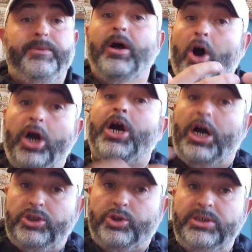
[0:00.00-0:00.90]
our
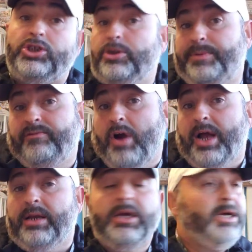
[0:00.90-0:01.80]
country should be
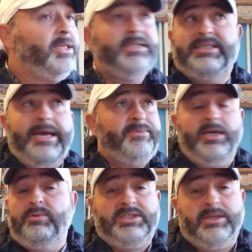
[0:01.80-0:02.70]
run. The same
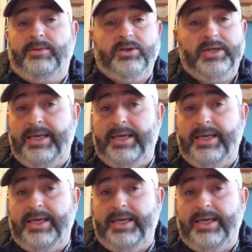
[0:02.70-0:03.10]
thing was similar in